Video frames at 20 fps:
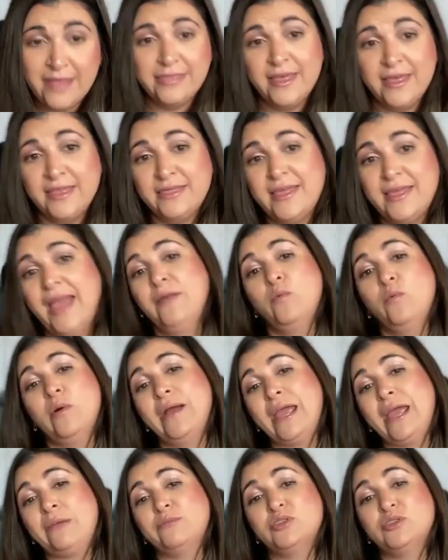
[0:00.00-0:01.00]
that then we're
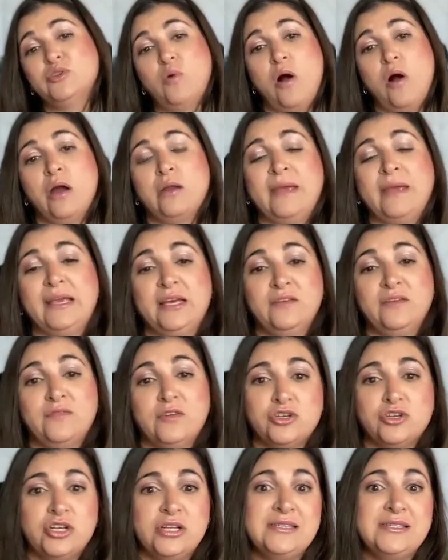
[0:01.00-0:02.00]
able to automate
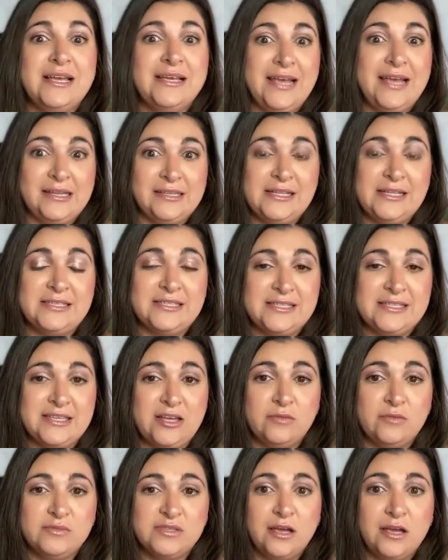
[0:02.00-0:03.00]
conversions and get leads to sell
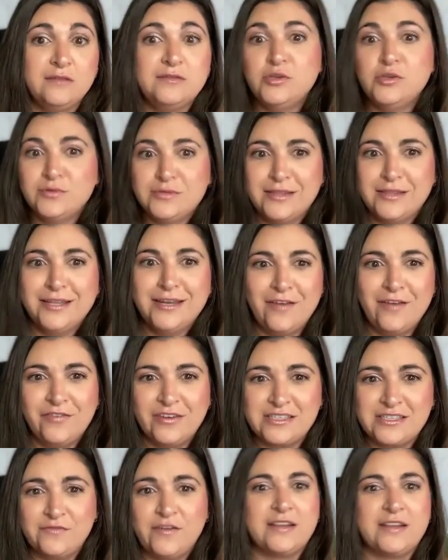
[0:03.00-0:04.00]
themselves using the
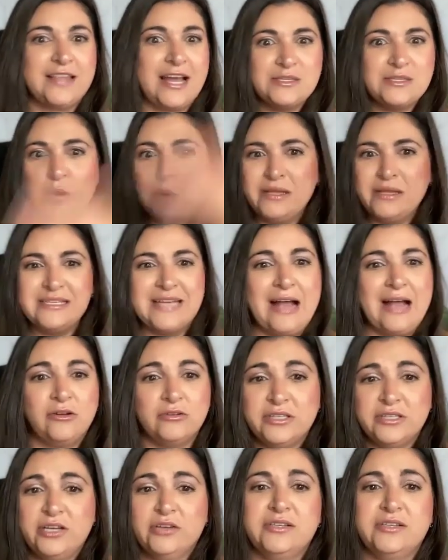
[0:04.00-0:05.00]
Netflix effect. That's what we
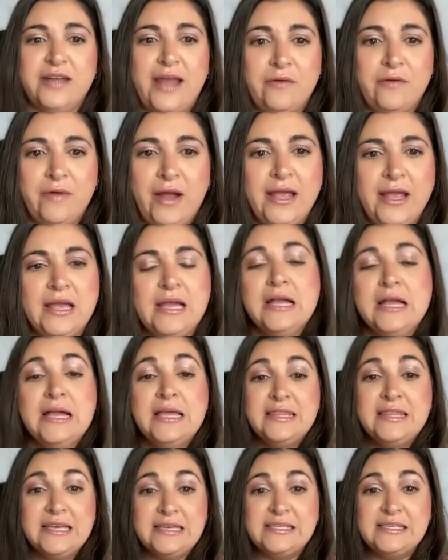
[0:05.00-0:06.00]
tackled here today, right?
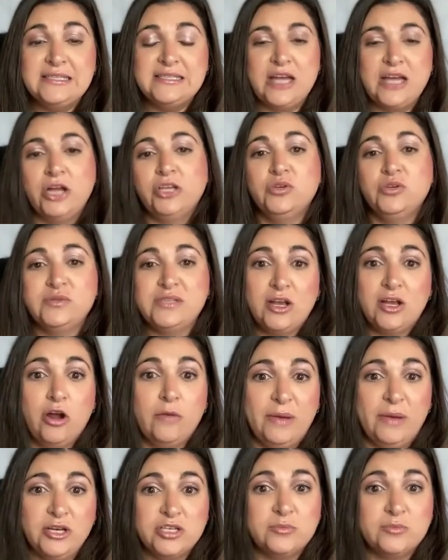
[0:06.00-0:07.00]
This is done using our
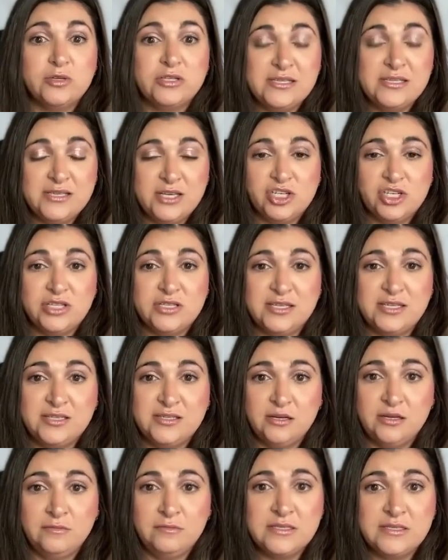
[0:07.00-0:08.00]
bingeable decision
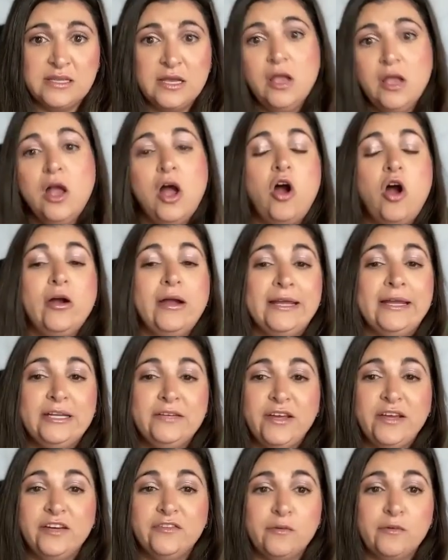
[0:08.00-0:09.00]
systems, our
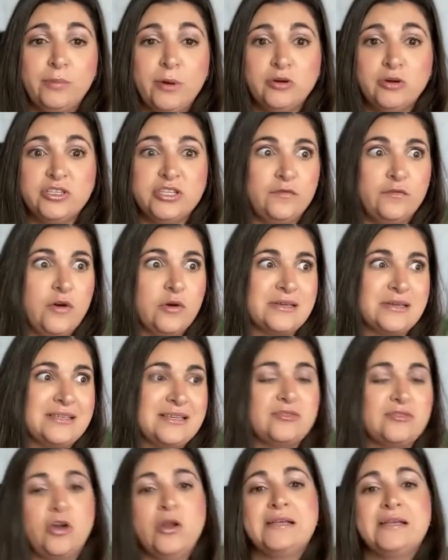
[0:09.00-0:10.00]
innovative approach that
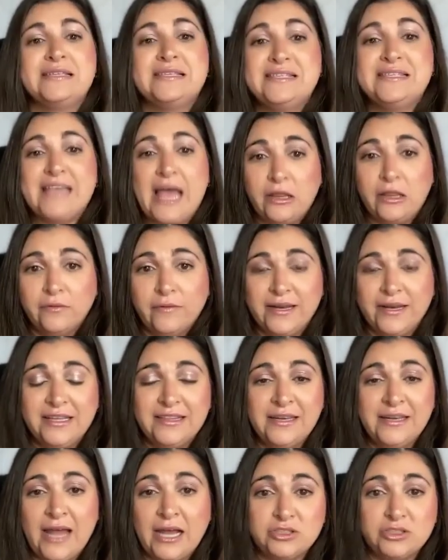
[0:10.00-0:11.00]
focuses on accelerating
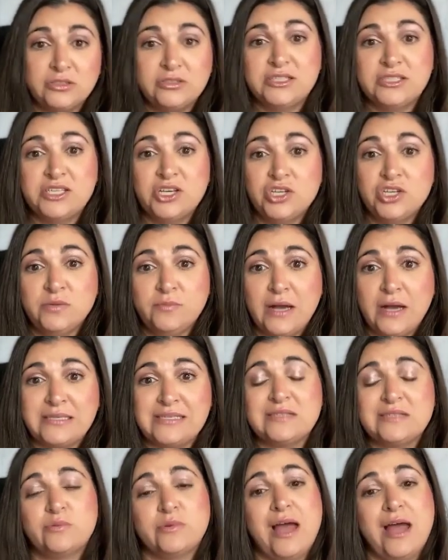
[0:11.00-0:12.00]
the natural decision
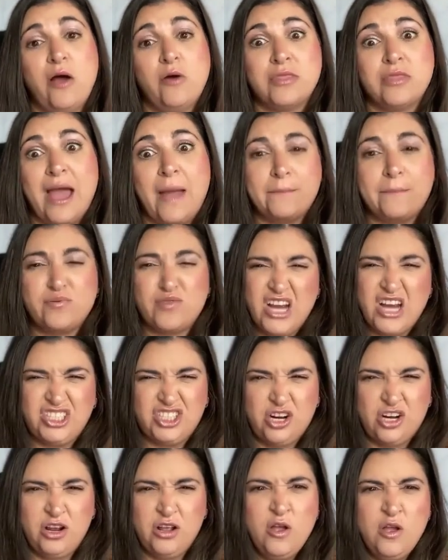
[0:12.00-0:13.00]
process without that
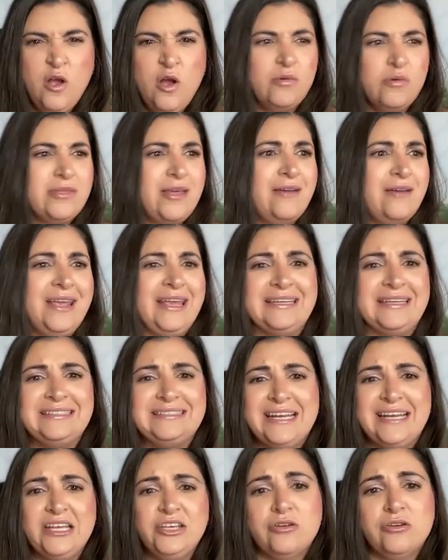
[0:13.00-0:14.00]
pressure, without
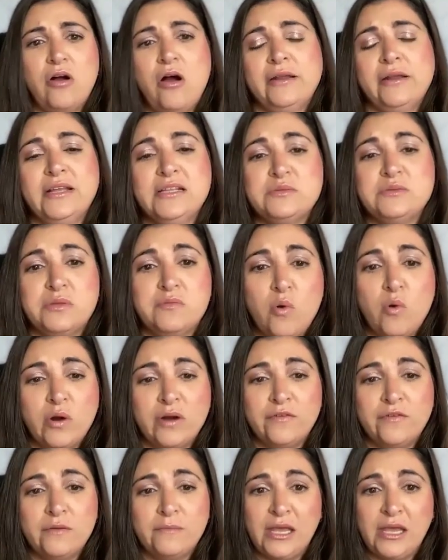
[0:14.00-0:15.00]
inundating your audience with more
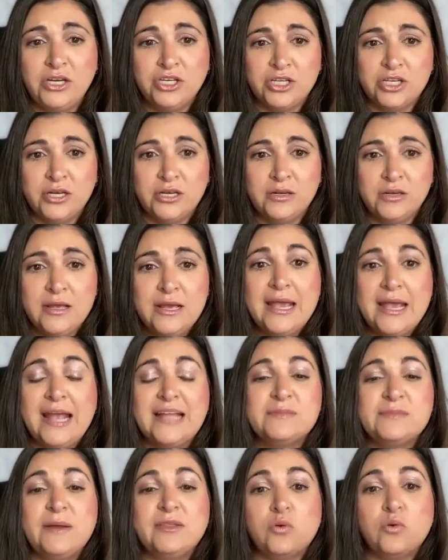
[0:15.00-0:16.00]
information.
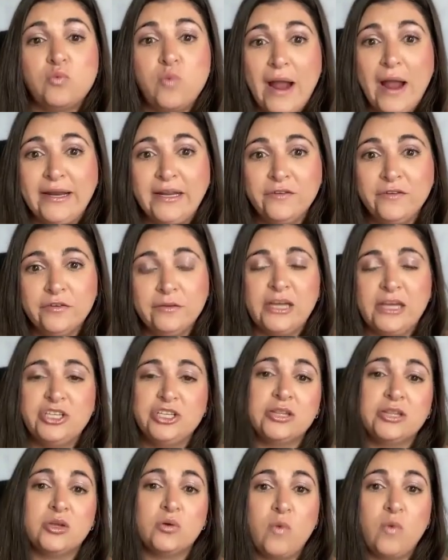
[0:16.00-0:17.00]
It's about the right
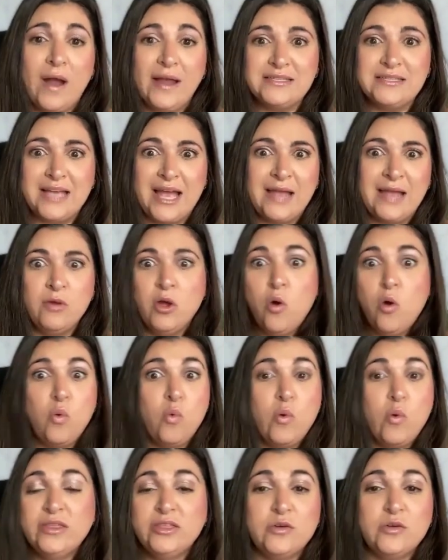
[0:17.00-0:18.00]
information at the right time
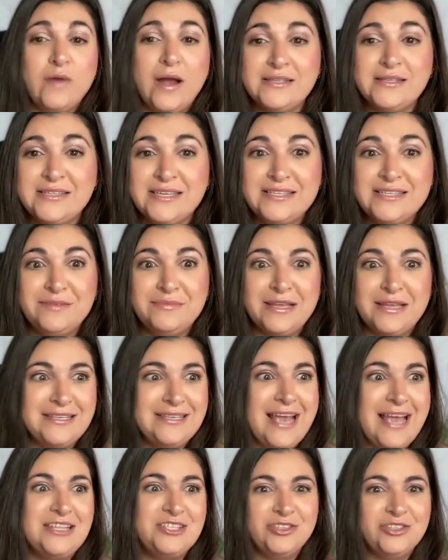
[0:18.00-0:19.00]
with the right system that
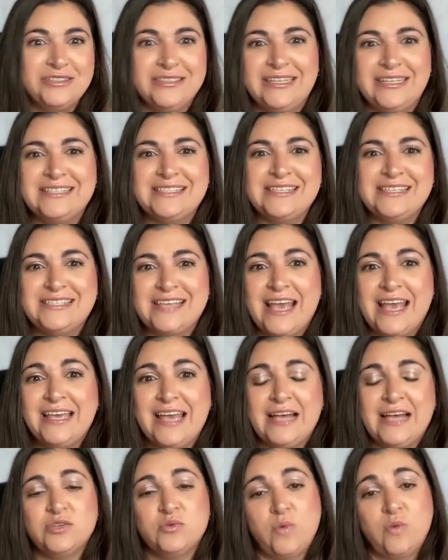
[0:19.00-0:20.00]
gets your leads to say
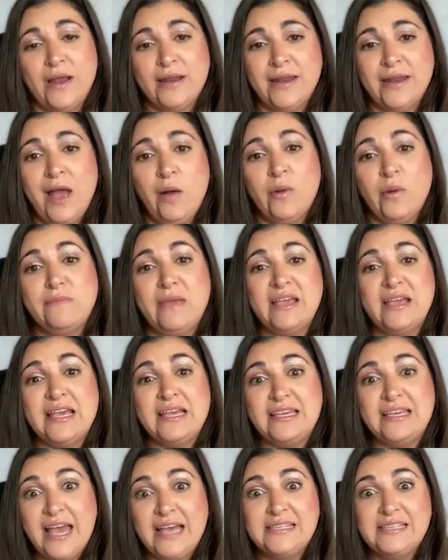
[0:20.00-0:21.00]
yes right now and
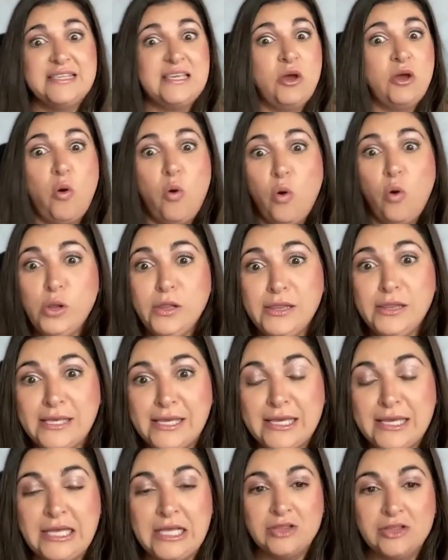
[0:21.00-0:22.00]
making yes the
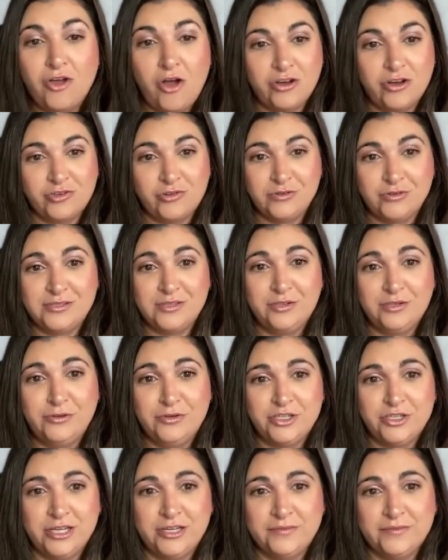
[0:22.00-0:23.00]
only logical
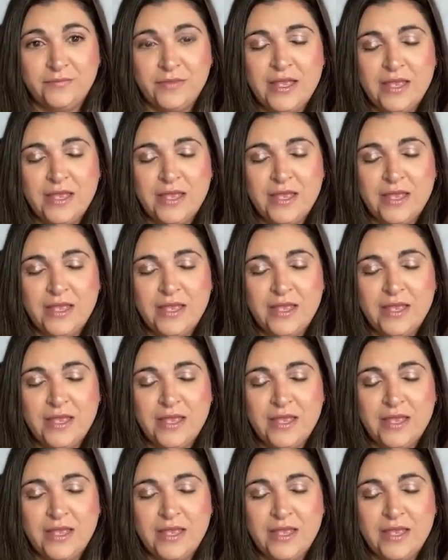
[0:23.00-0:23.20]
solution.